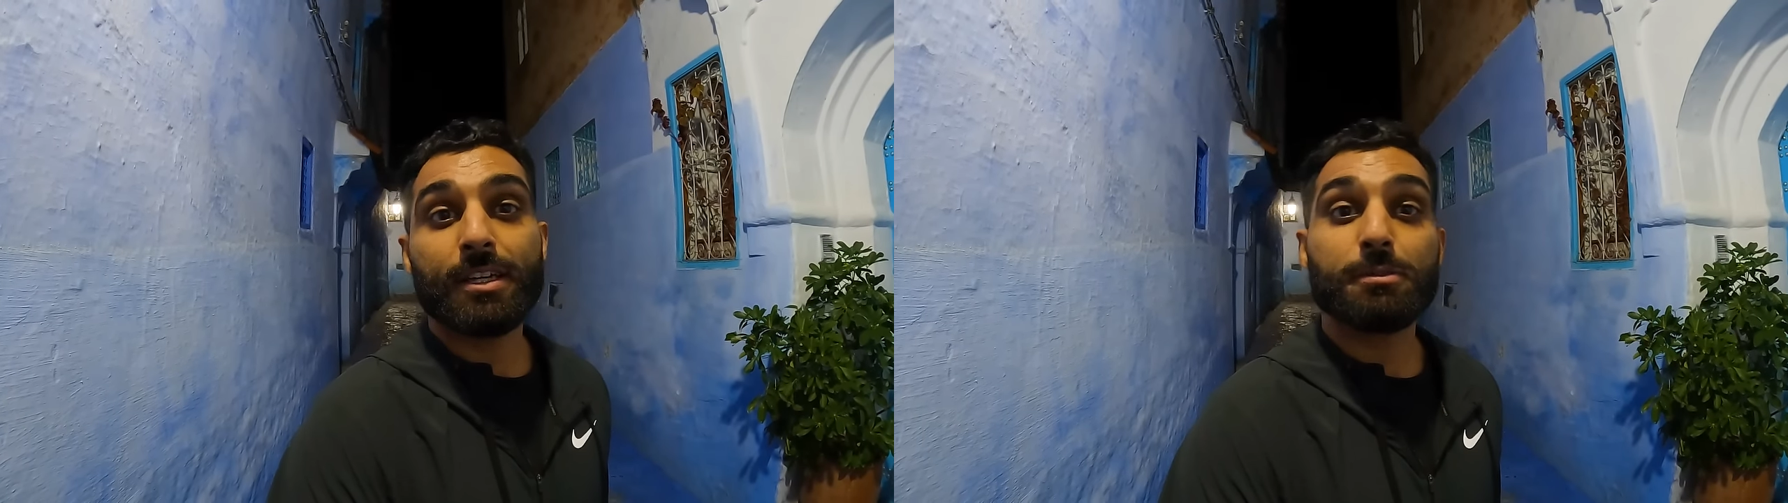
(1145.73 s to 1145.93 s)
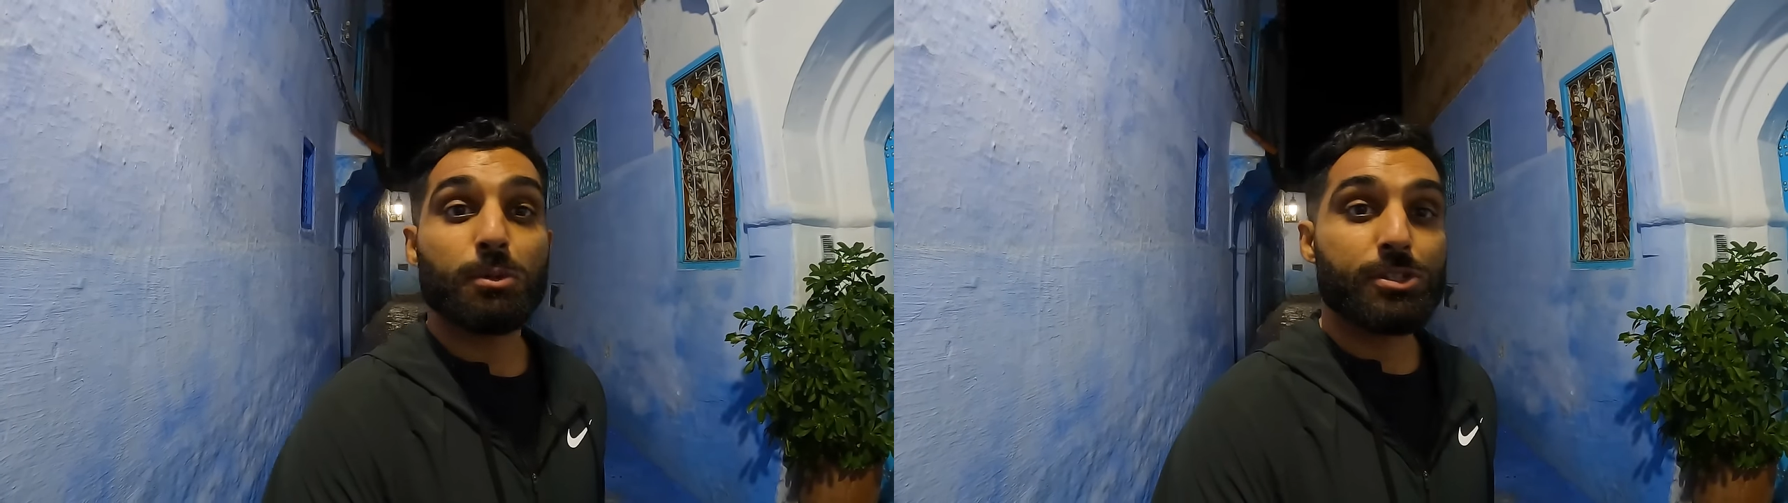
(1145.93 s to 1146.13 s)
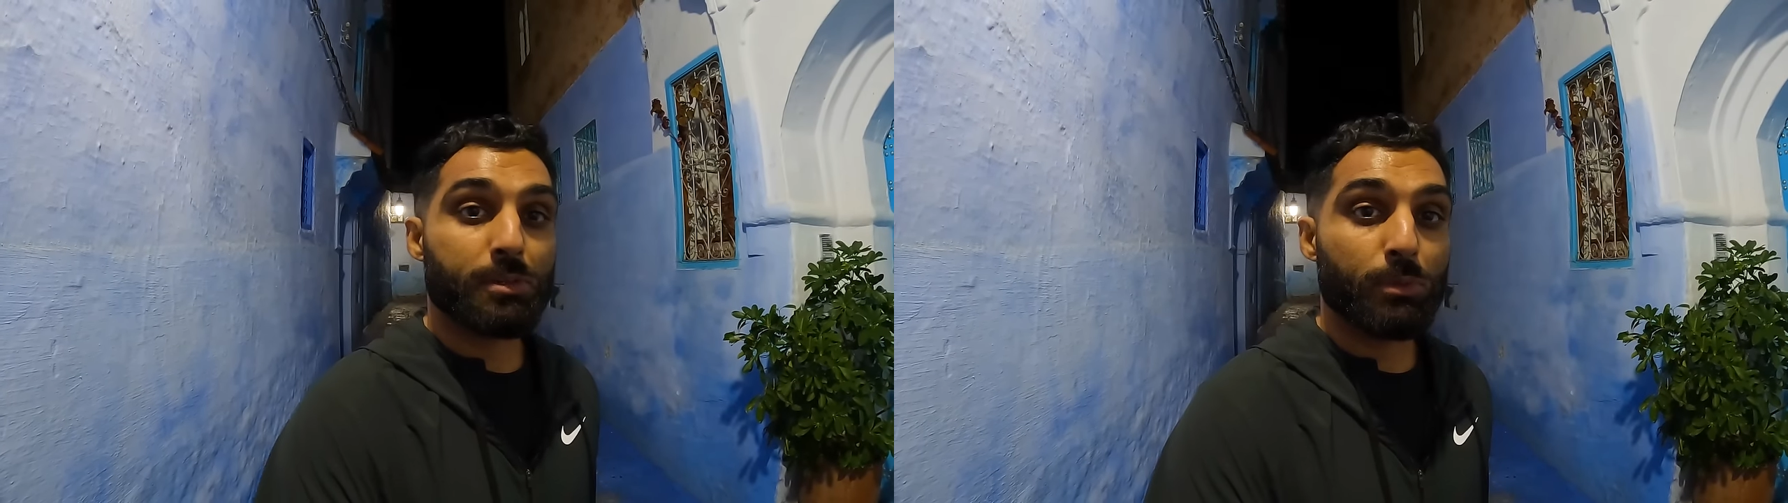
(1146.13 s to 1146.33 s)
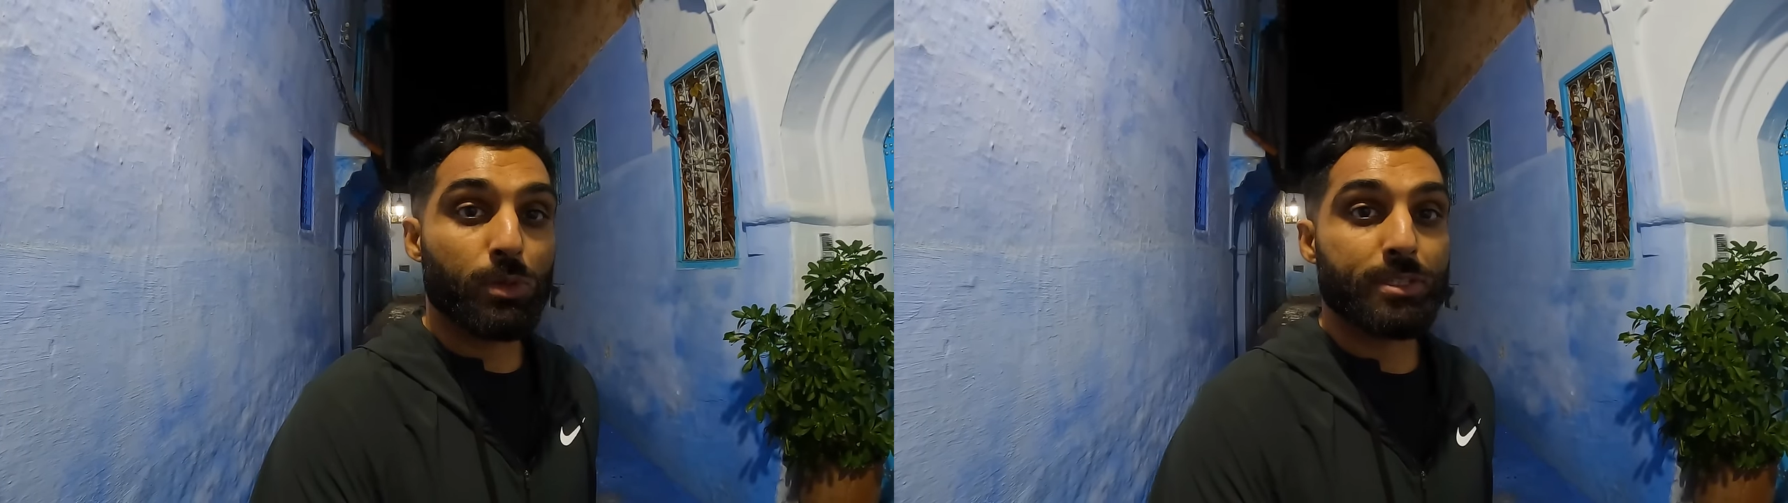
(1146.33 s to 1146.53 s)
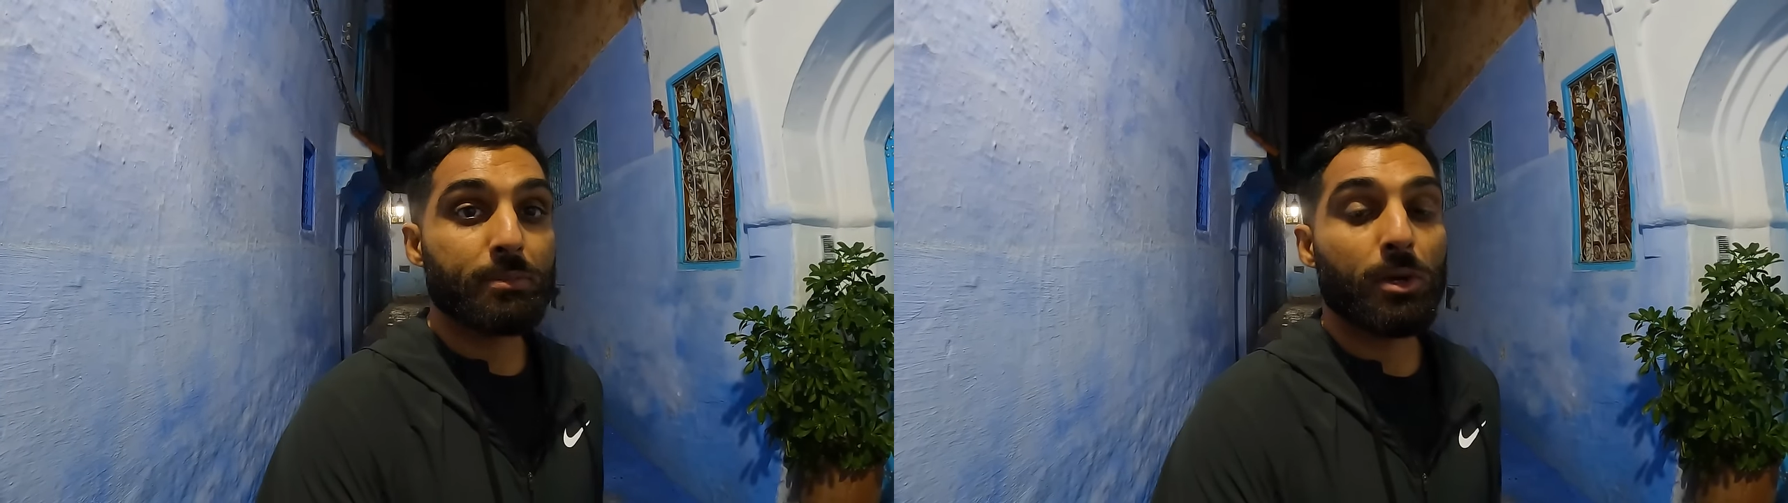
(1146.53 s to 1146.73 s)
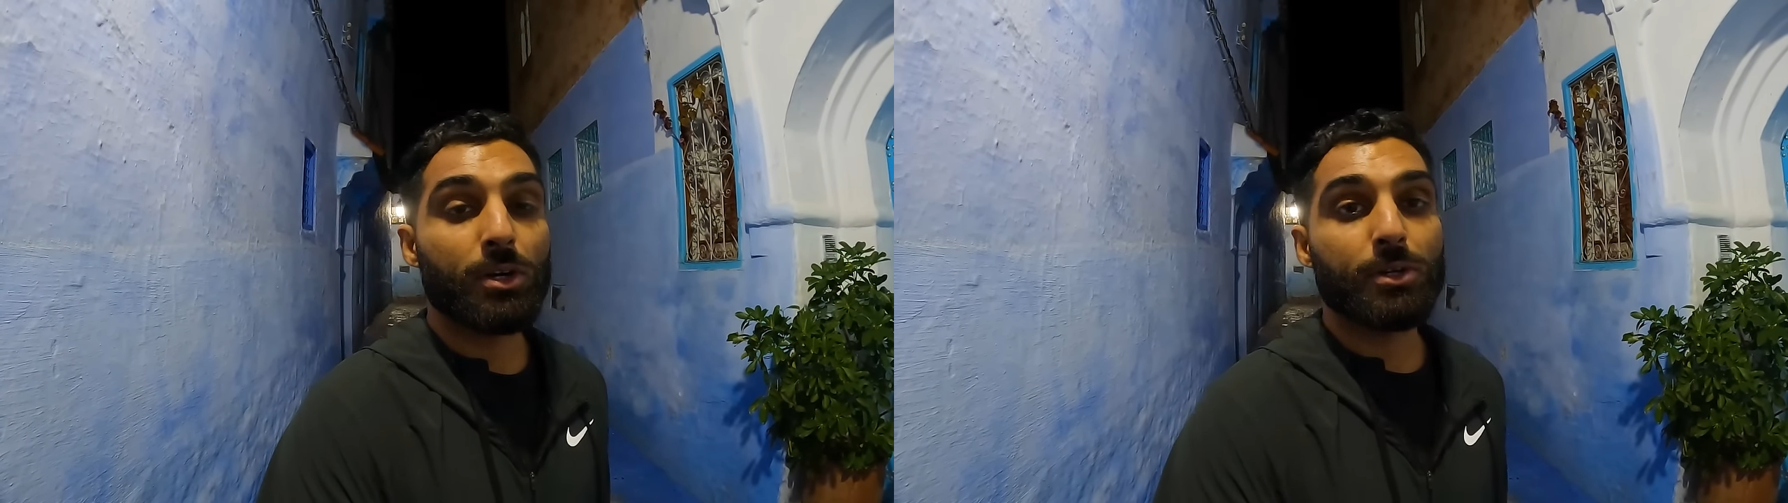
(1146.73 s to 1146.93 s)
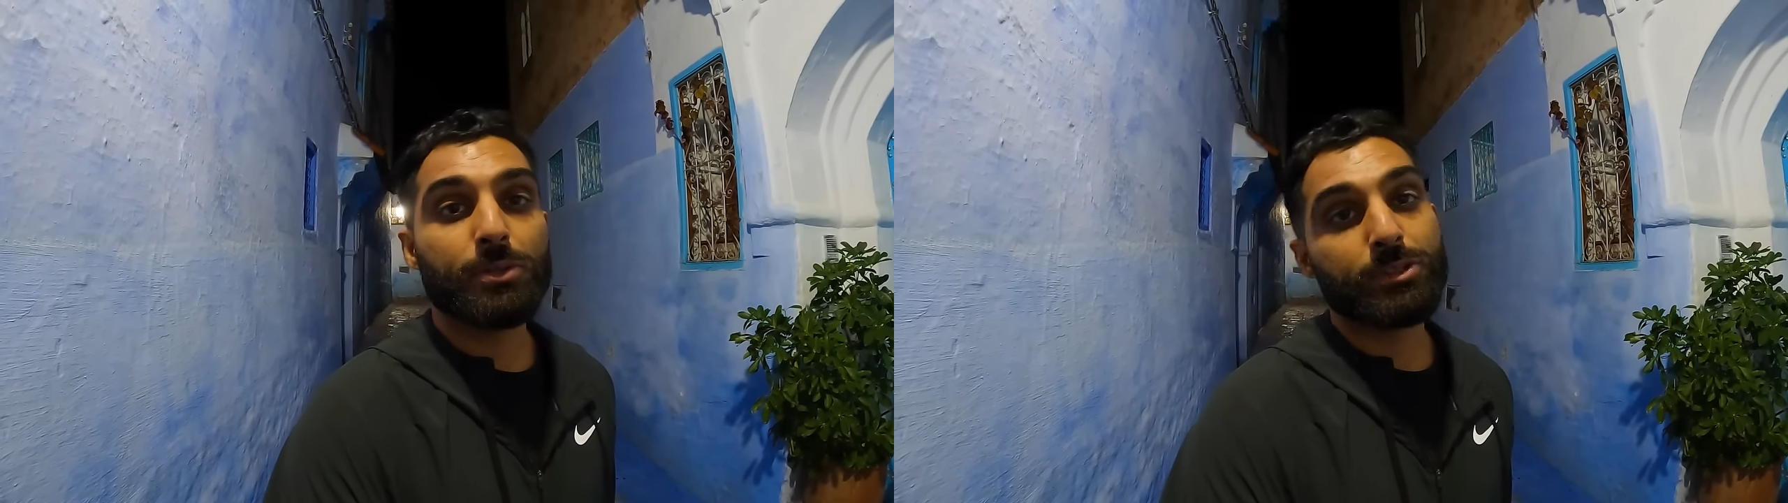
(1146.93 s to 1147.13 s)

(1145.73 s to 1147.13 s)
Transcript: explore some more tomorrow.